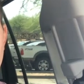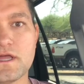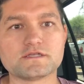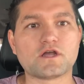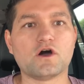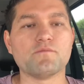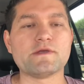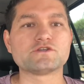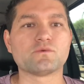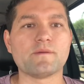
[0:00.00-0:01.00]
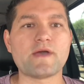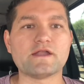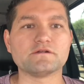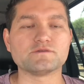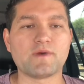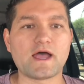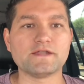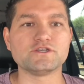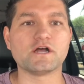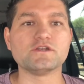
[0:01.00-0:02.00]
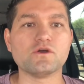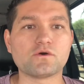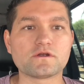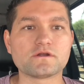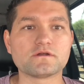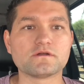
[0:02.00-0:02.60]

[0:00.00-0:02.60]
It's called Measure What Matters by John Doerr.